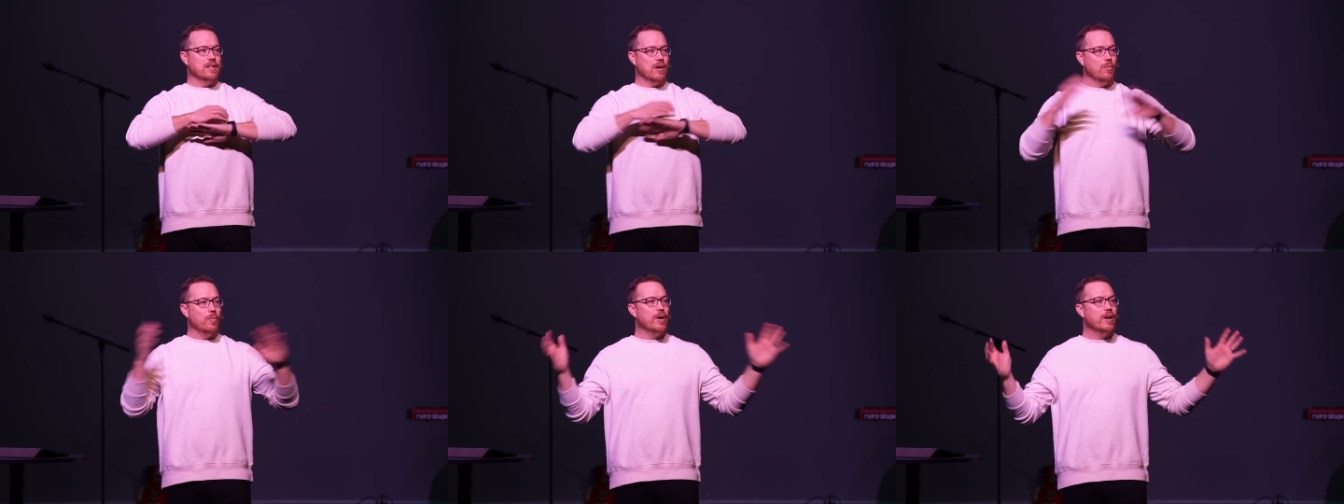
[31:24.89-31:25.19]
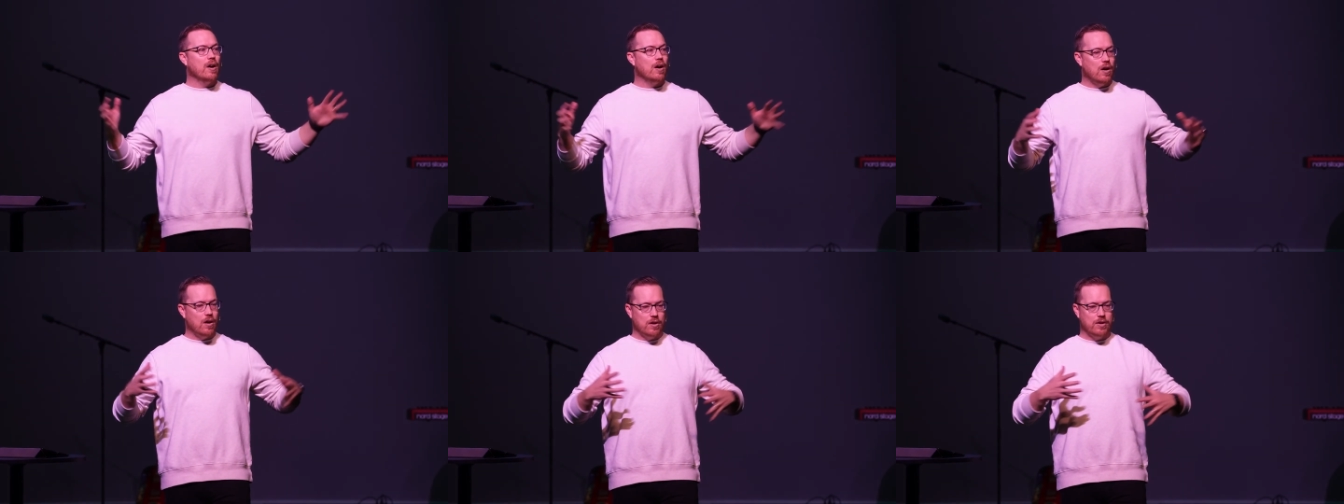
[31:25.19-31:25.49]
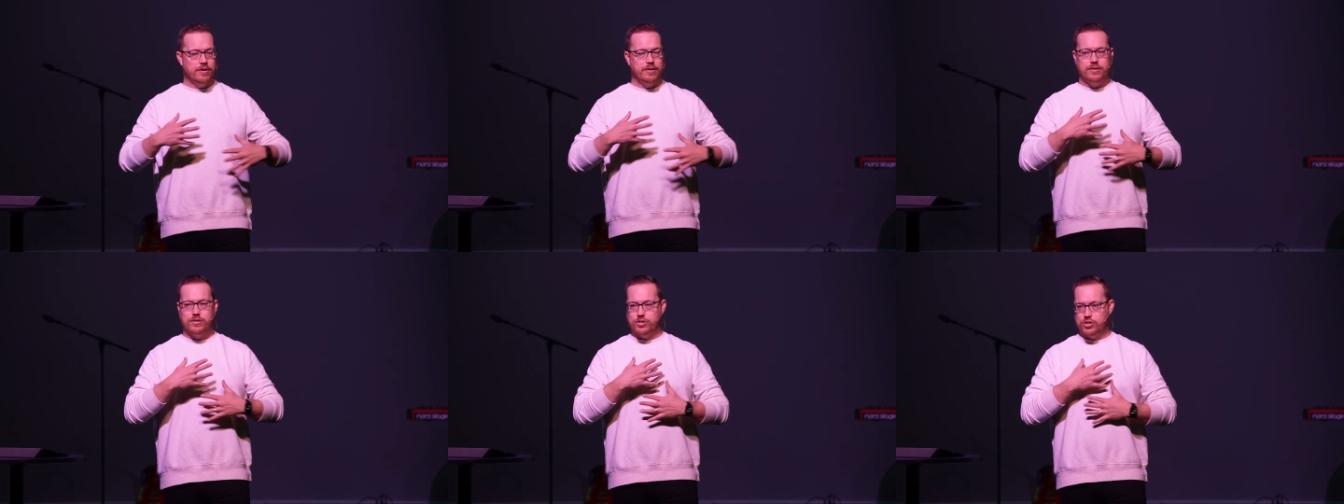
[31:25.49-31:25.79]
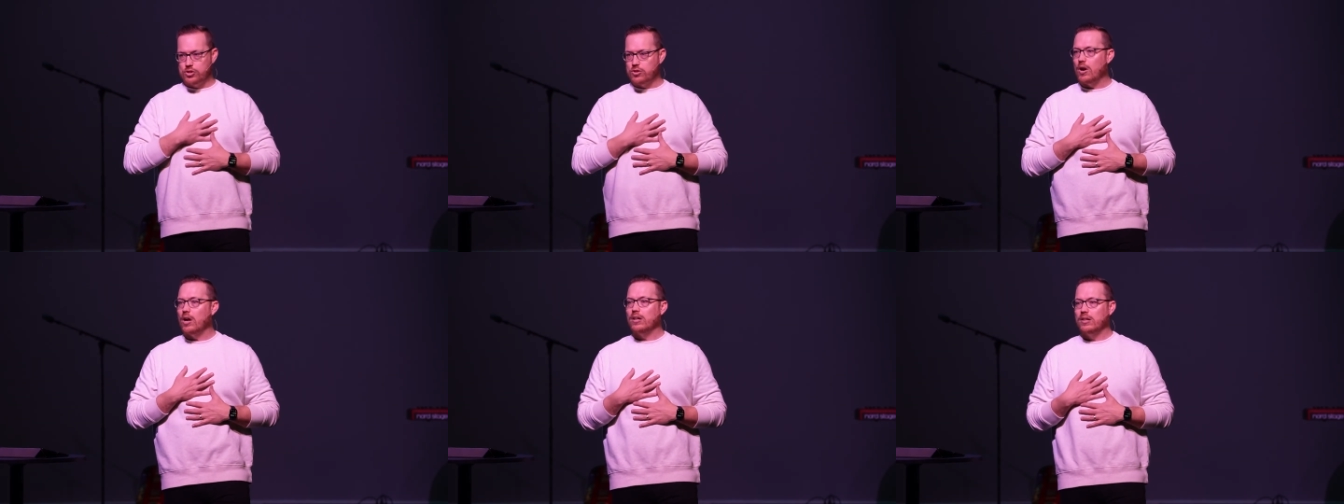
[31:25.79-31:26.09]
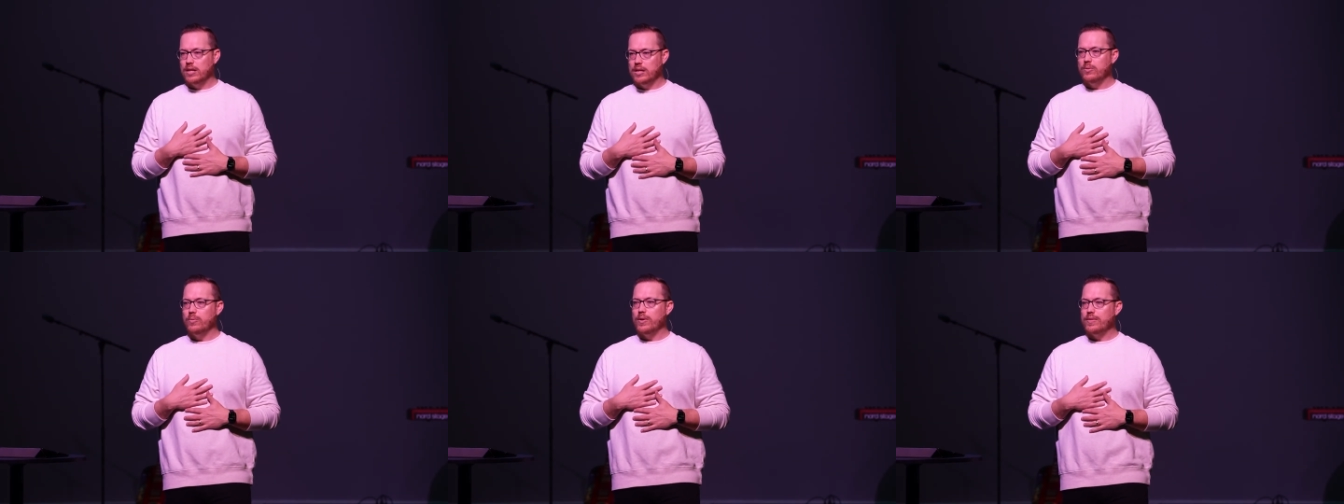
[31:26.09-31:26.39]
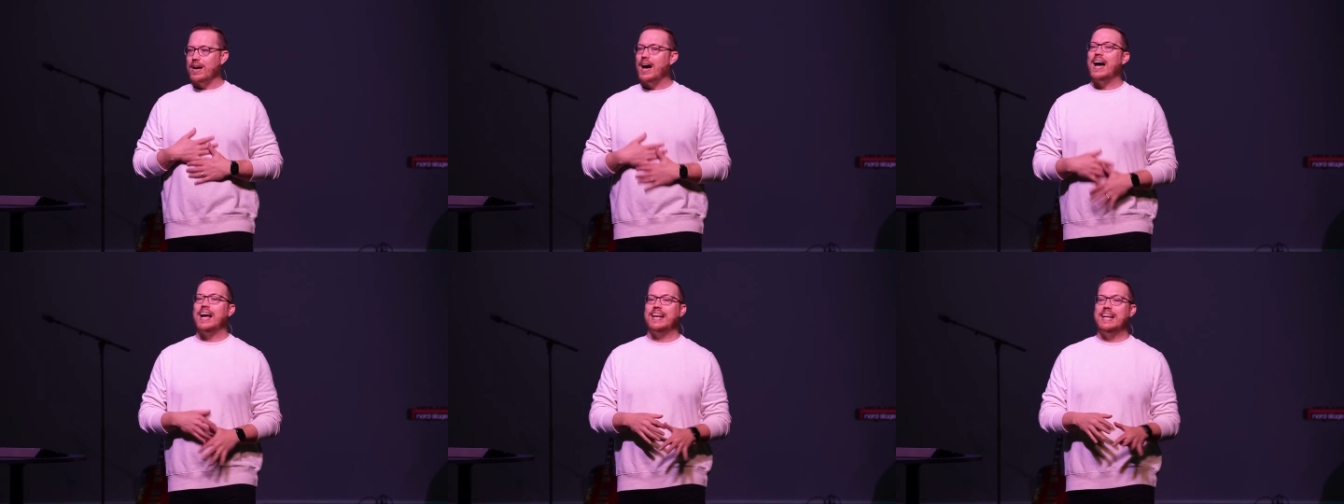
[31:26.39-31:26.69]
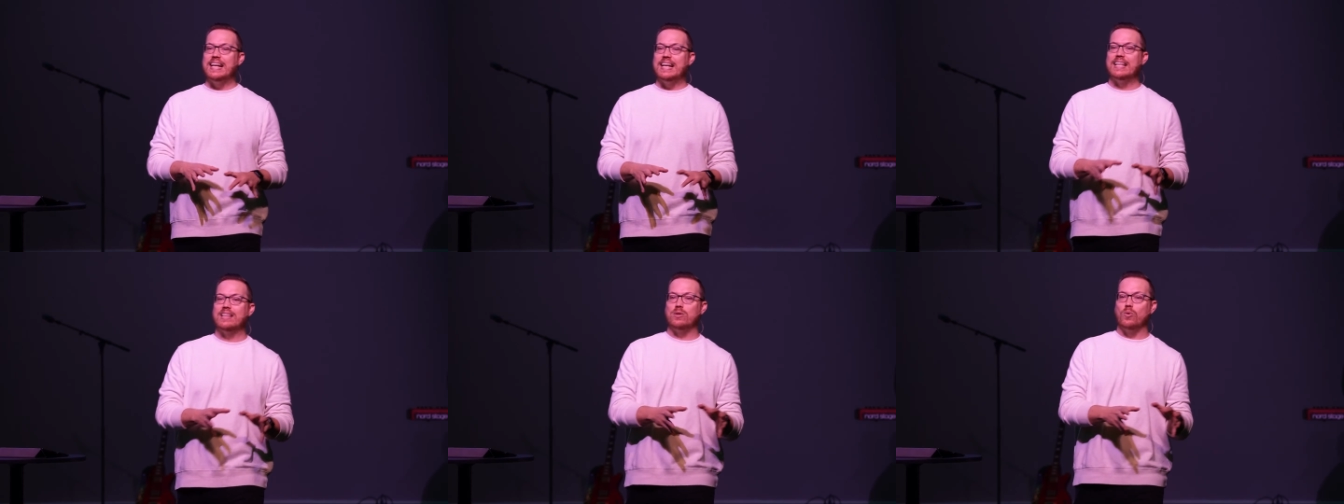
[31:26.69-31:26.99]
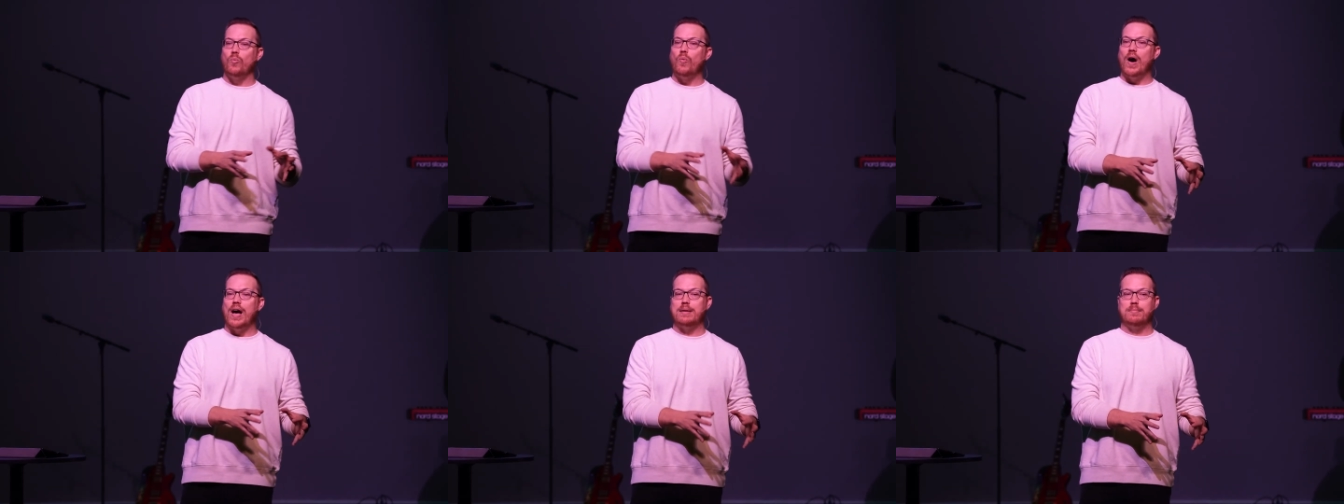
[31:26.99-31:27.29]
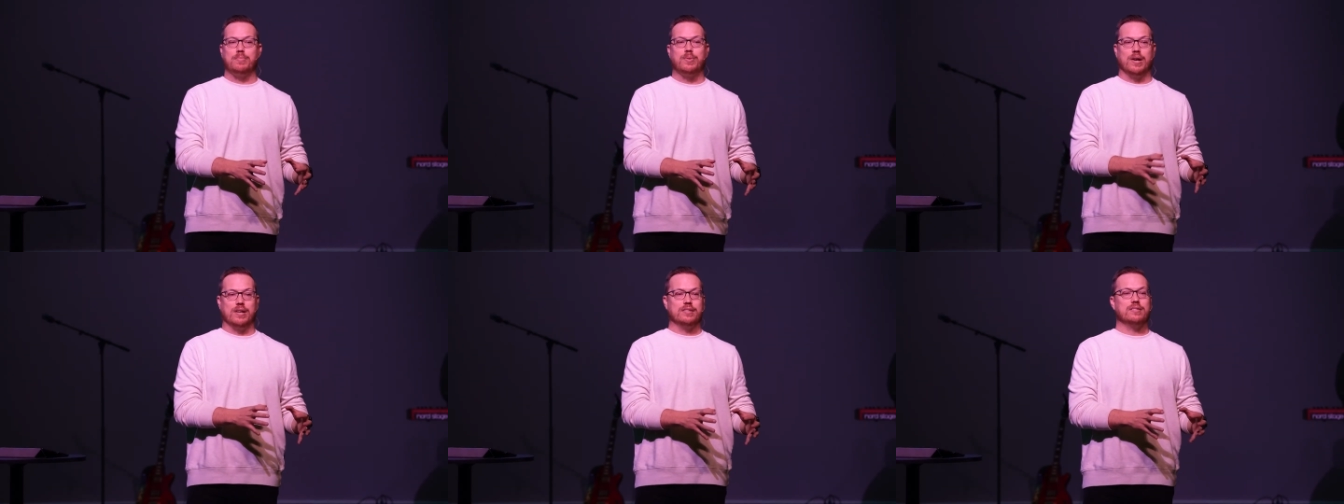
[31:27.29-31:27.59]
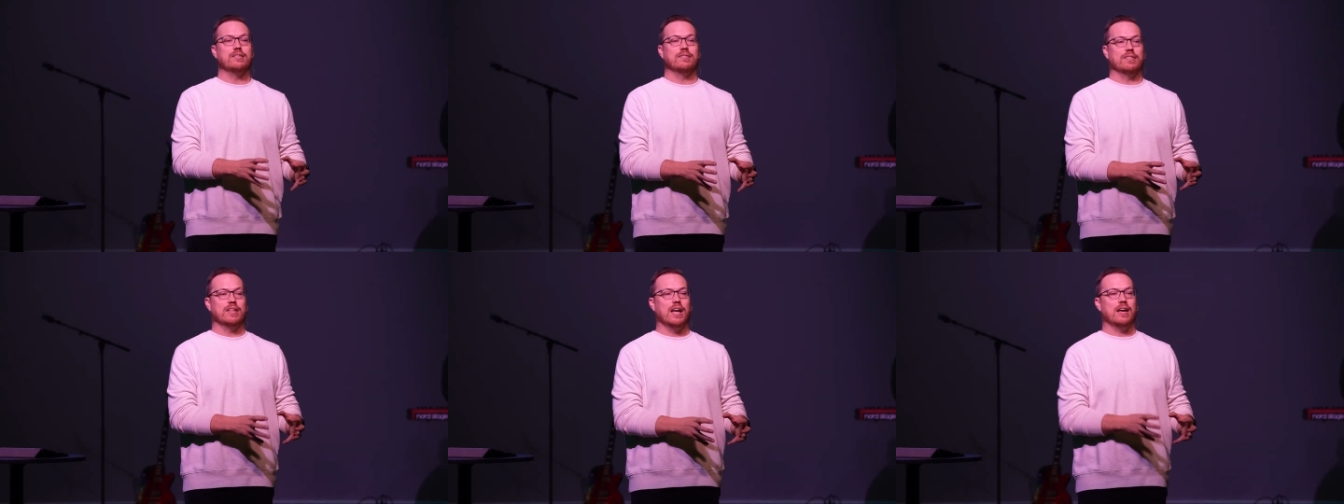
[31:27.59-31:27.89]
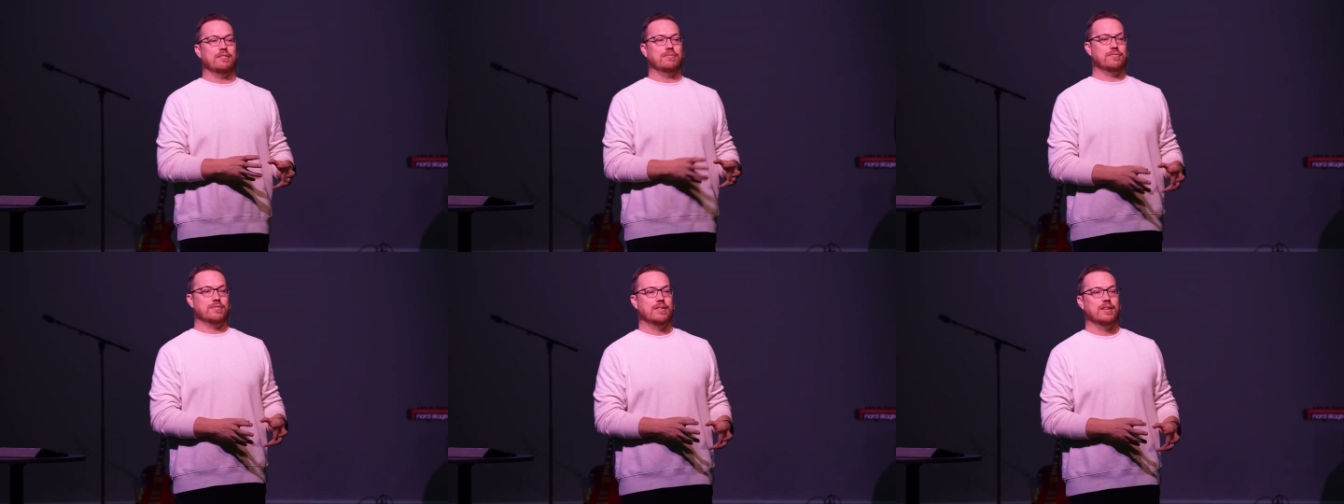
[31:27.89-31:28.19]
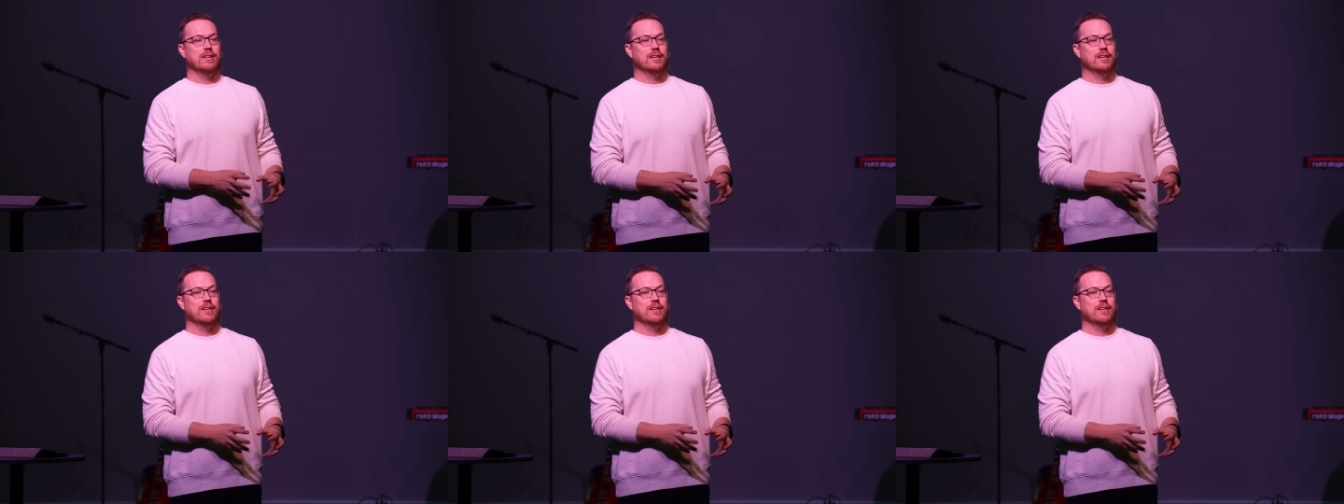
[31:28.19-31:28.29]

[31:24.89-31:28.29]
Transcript: that we are struggling with, hiding in the winepress of life.